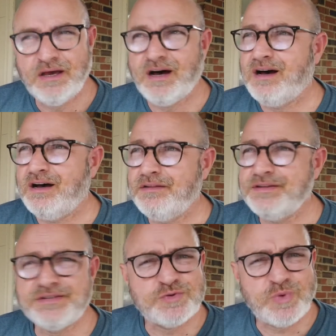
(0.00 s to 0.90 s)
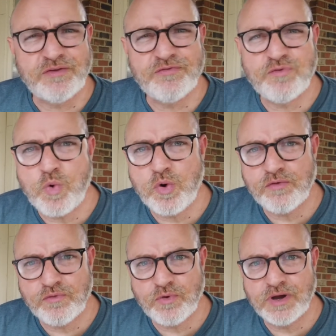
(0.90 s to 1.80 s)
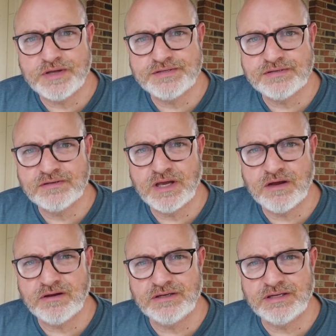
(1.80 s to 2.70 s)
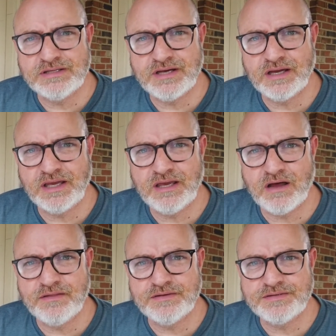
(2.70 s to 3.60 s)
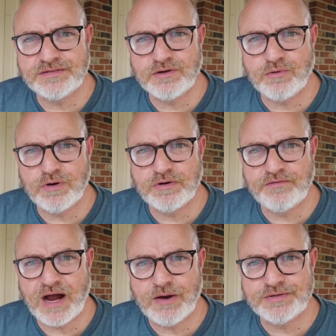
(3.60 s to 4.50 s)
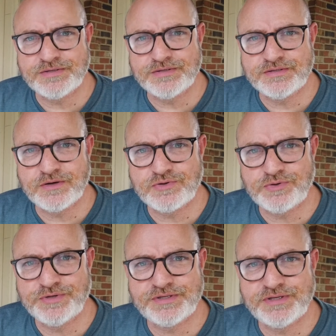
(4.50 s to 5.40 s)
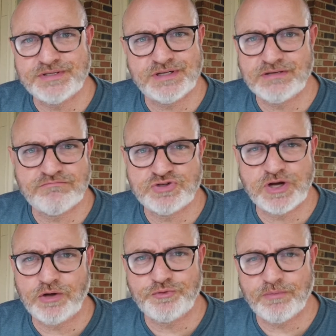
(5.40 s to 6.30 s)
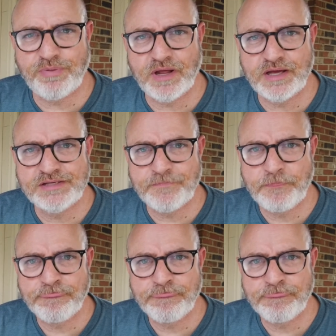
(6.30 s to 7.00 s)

uh, this is week four for us here in Kentucky on this coronavirus, this social distancing, shelter in place.